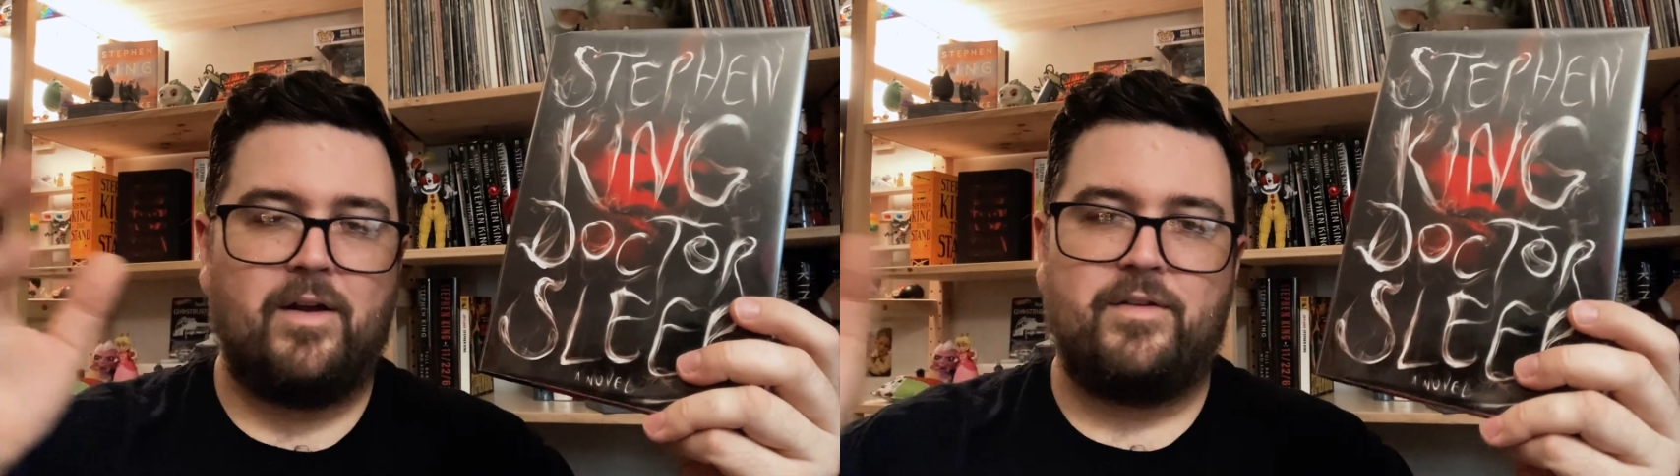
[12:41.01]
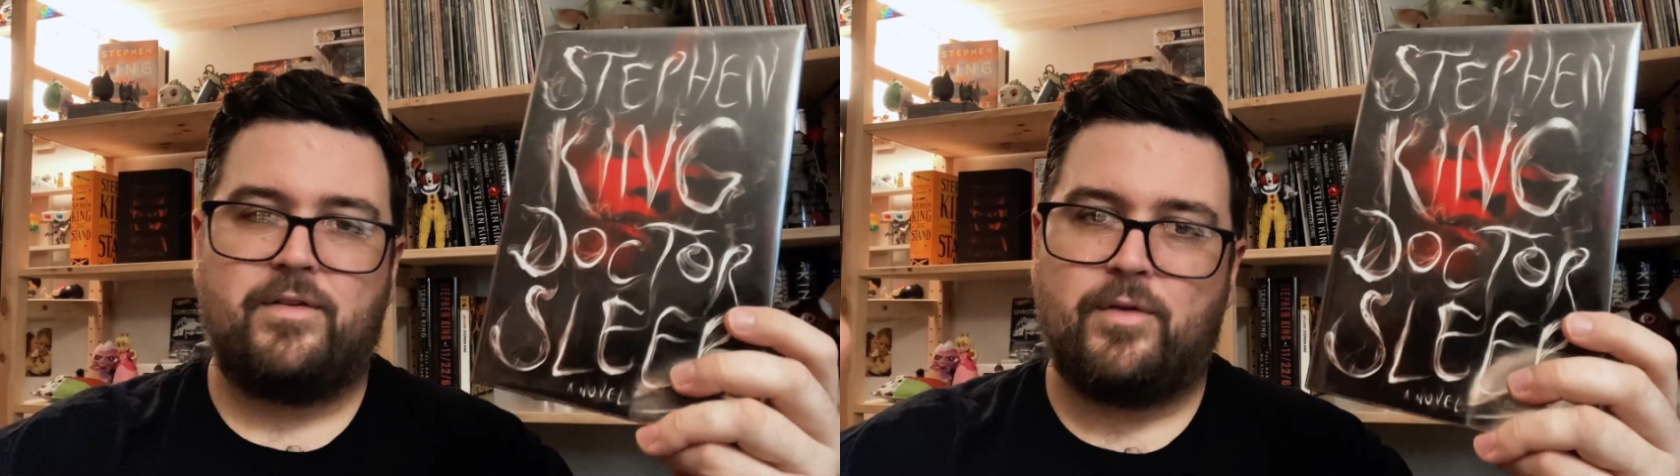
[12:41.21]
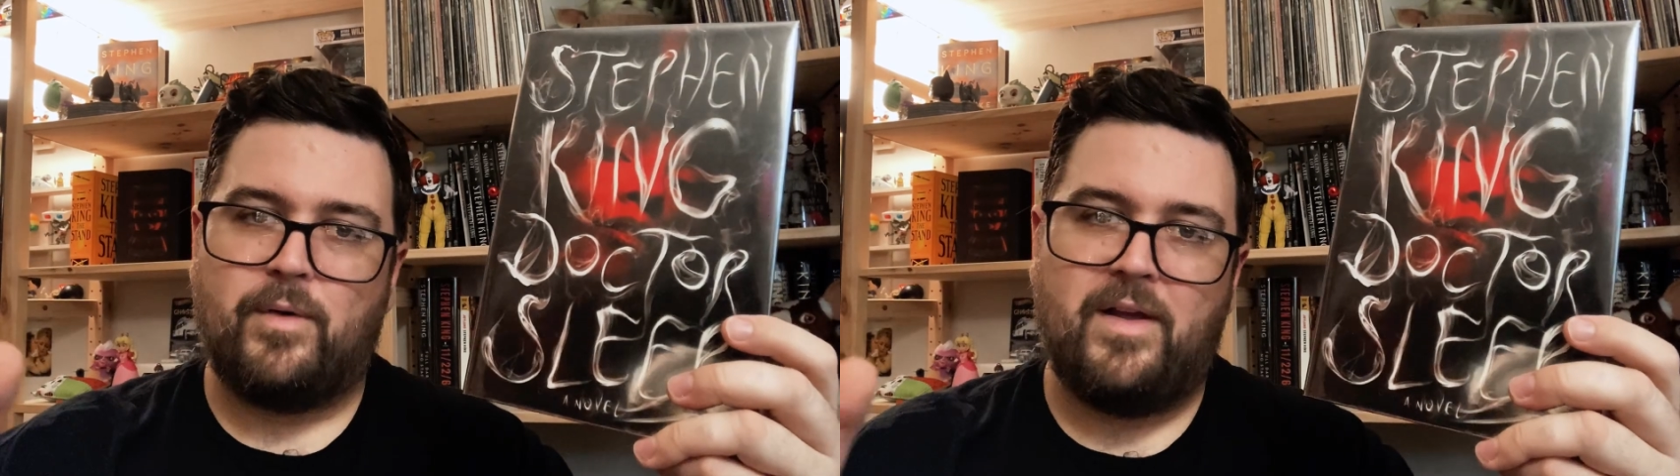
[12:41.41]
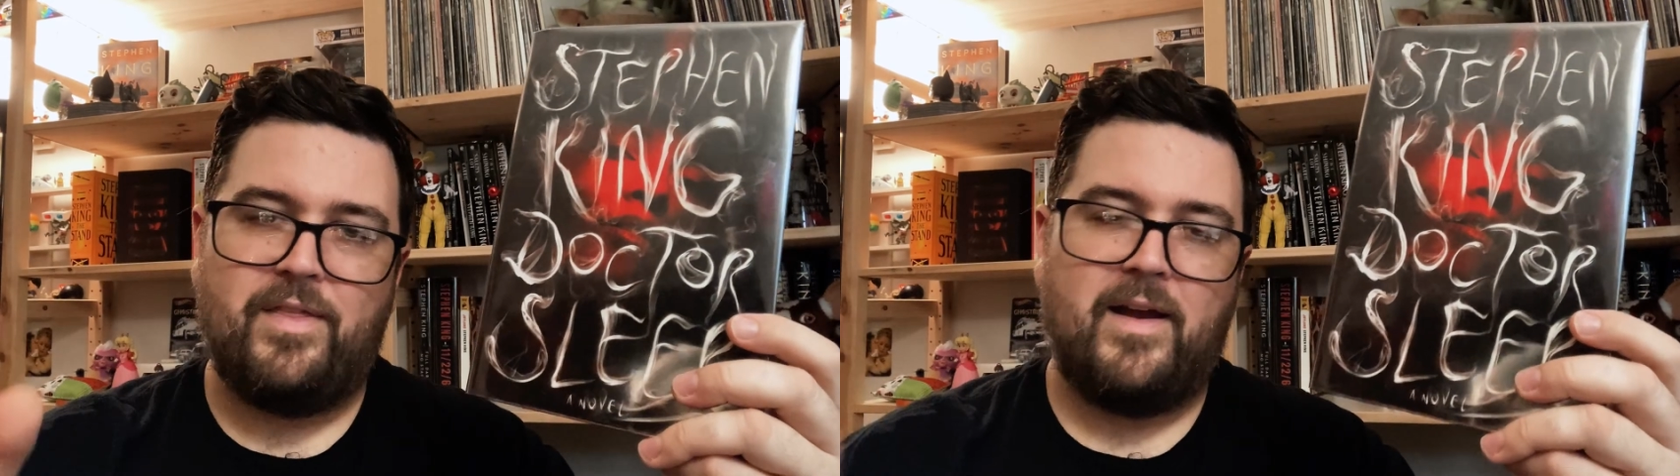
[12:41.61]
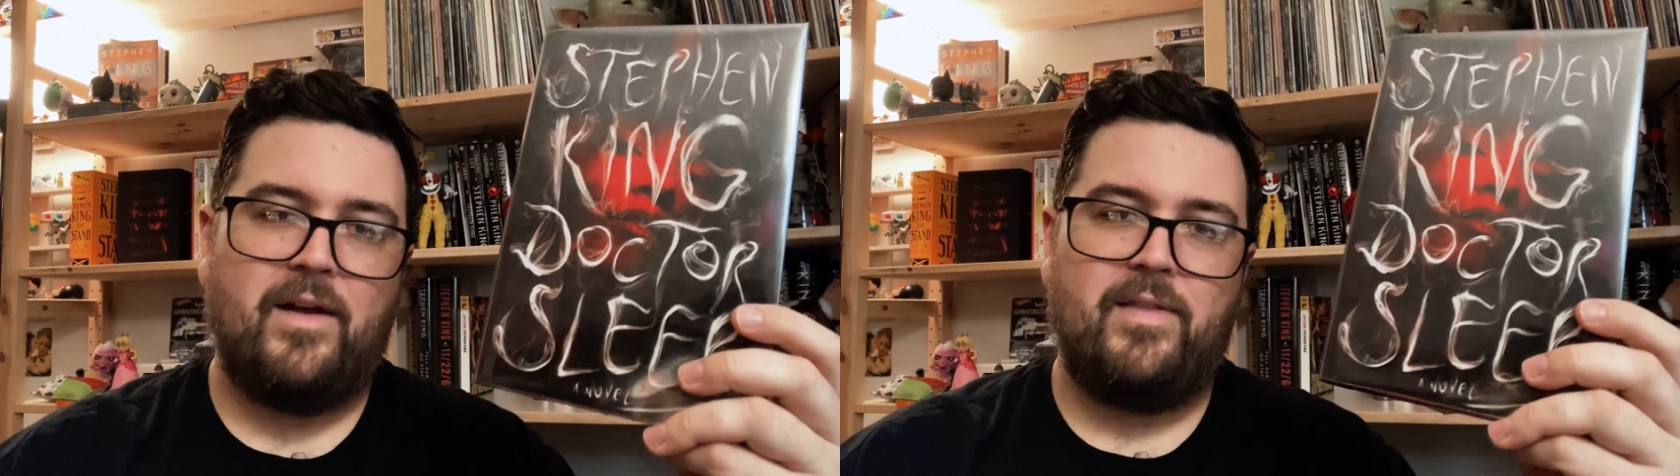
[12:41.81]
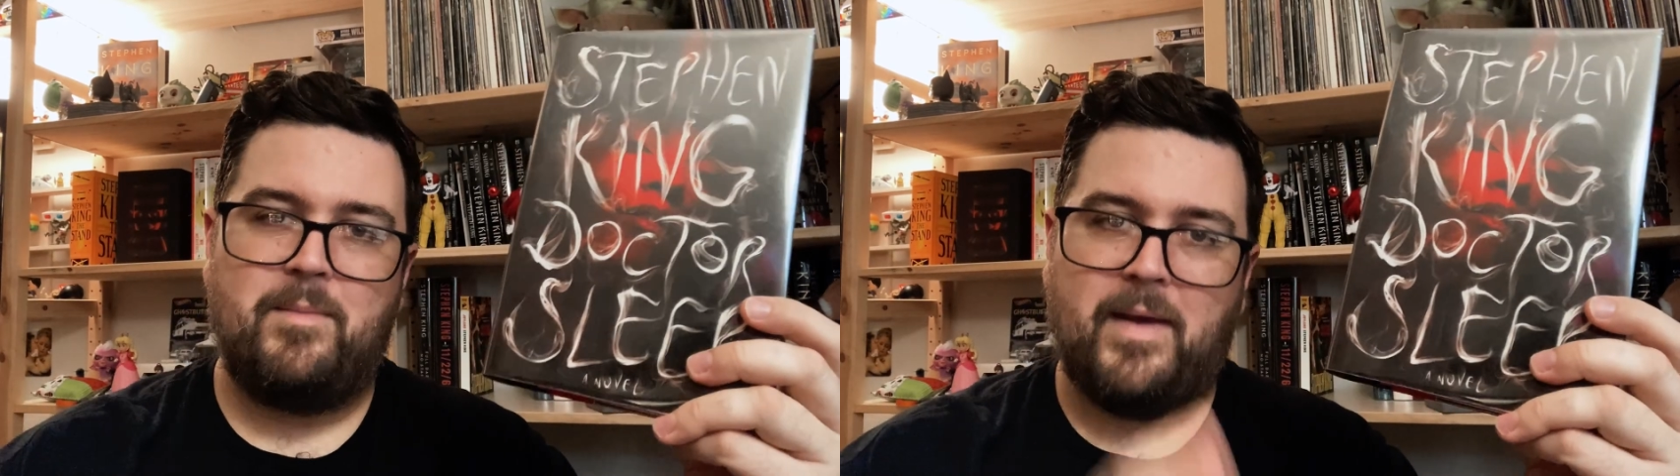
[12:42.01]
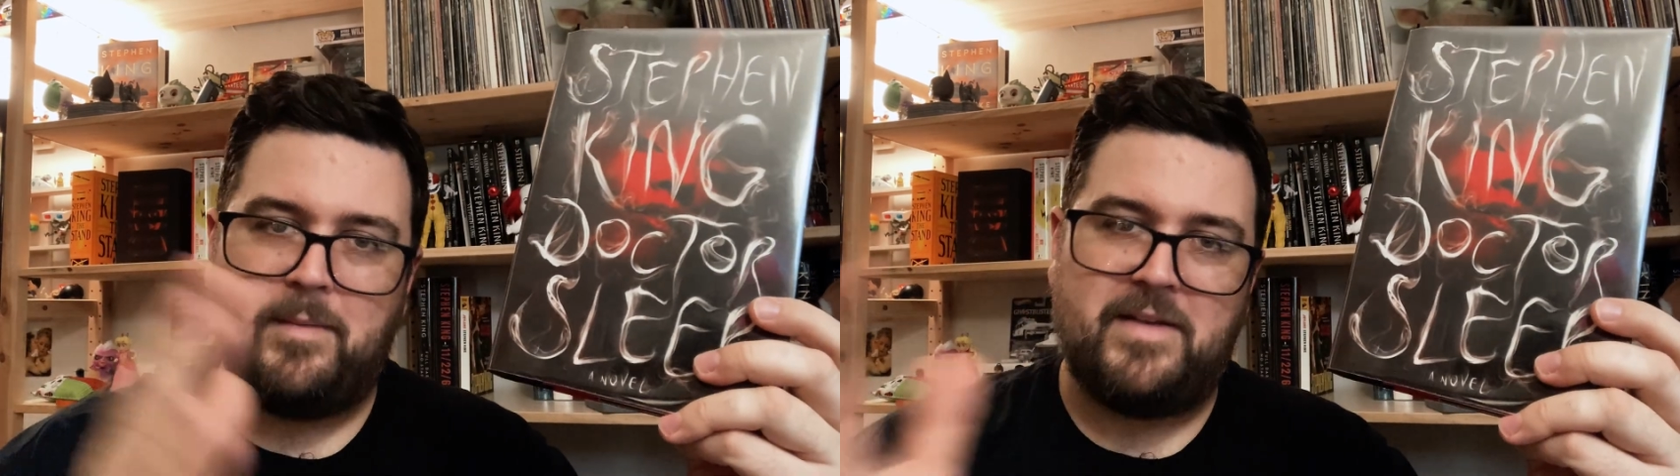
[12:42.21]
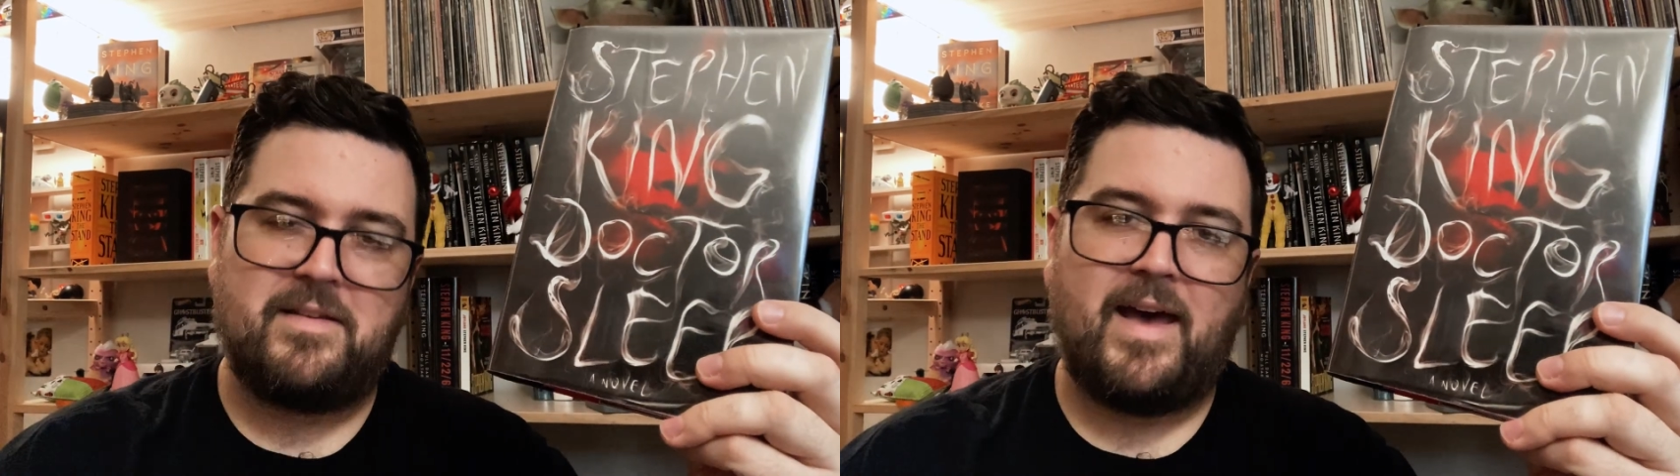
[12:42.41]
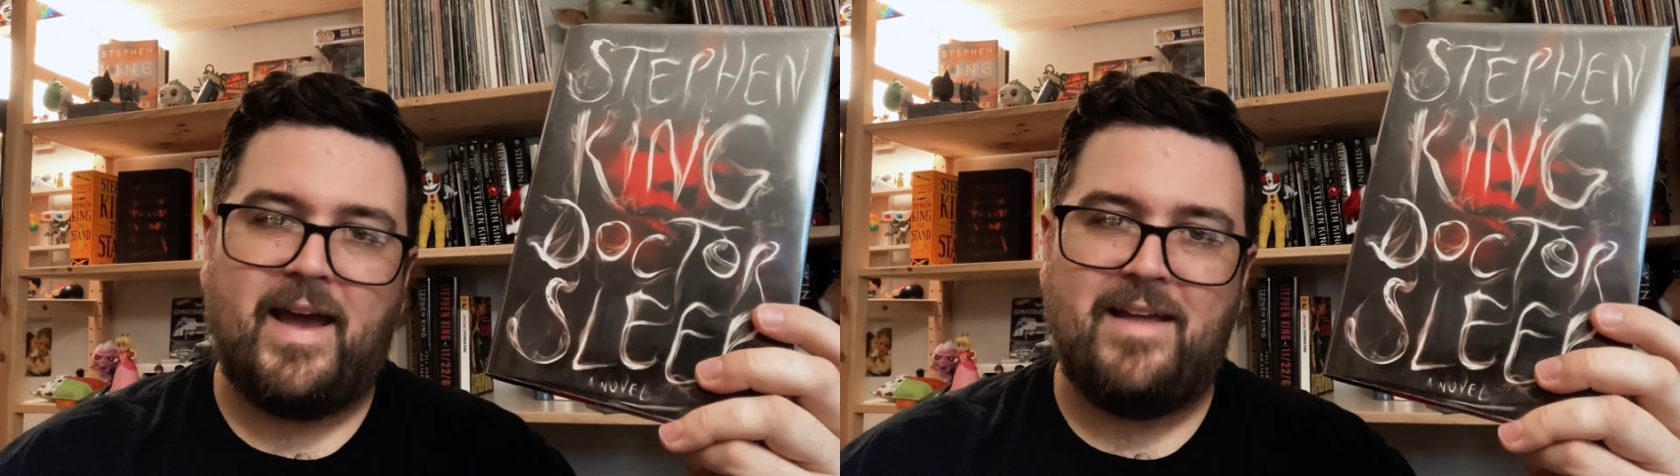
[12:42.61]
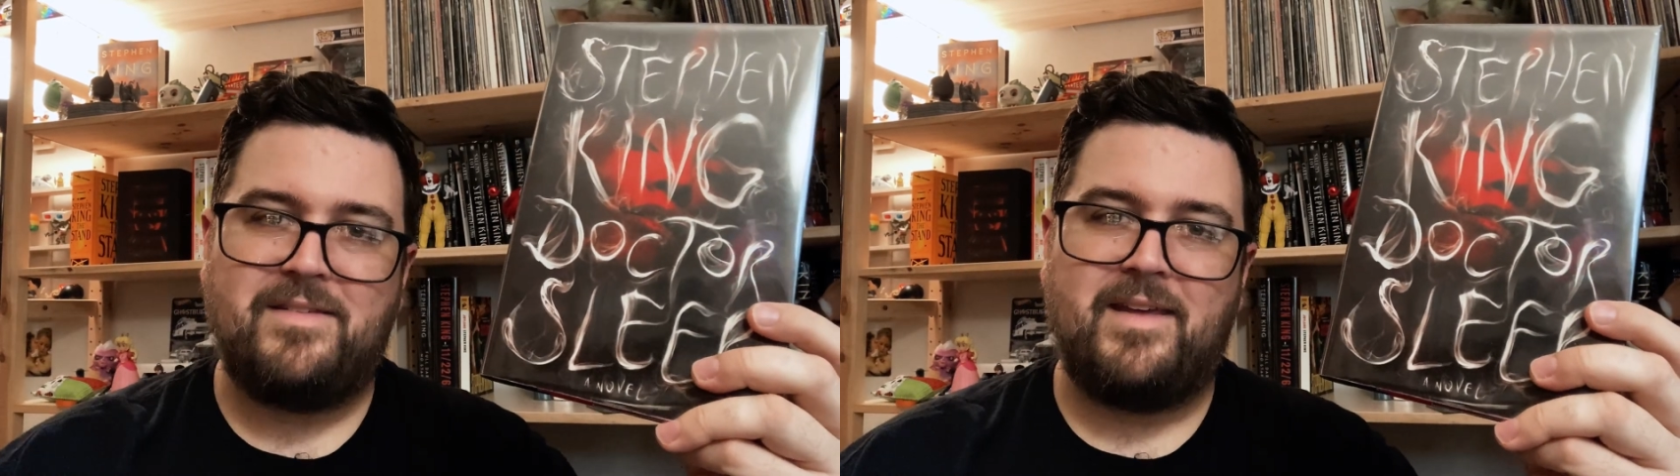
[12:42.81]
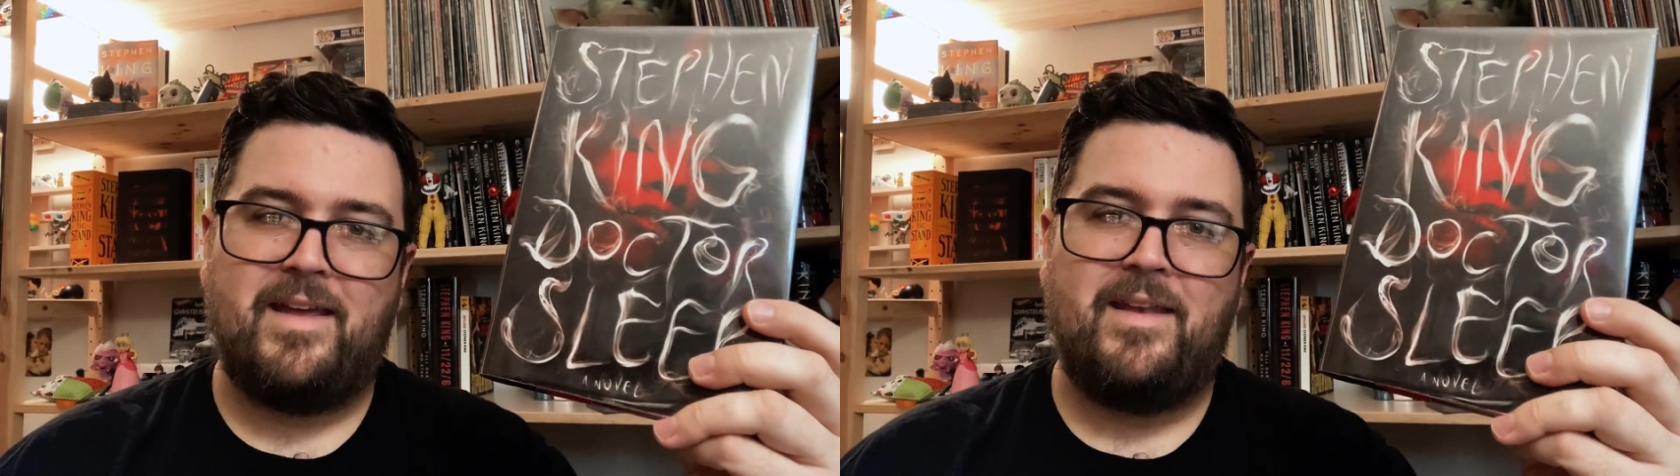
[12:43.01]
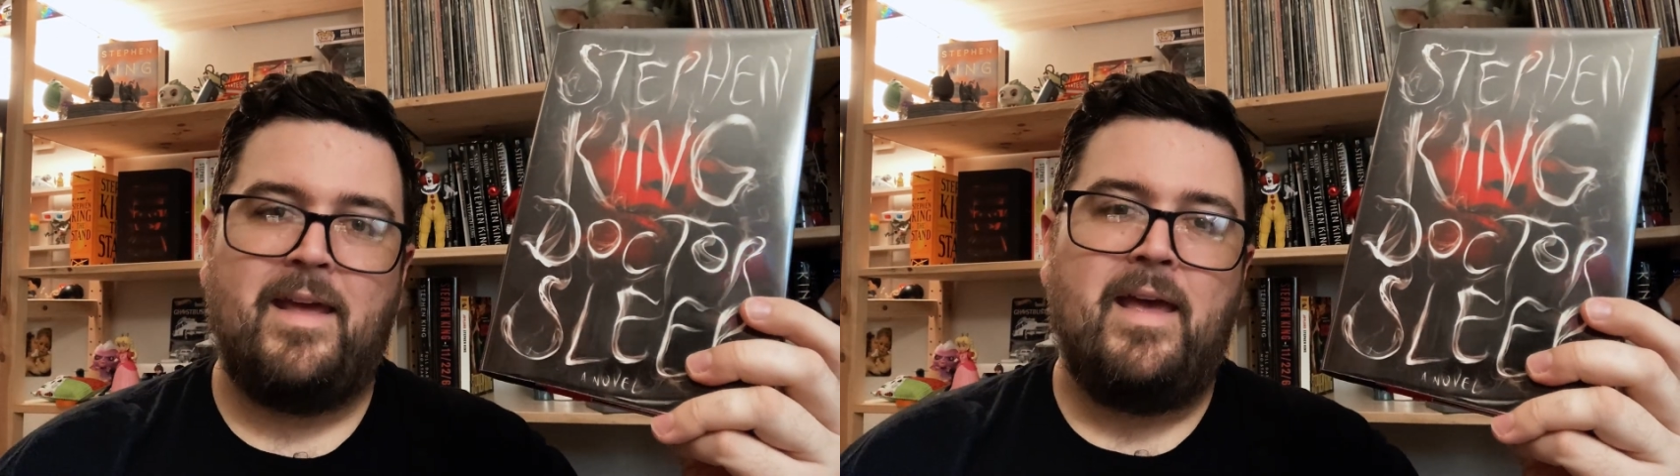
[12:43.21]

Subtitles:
a story there that maybe ties in.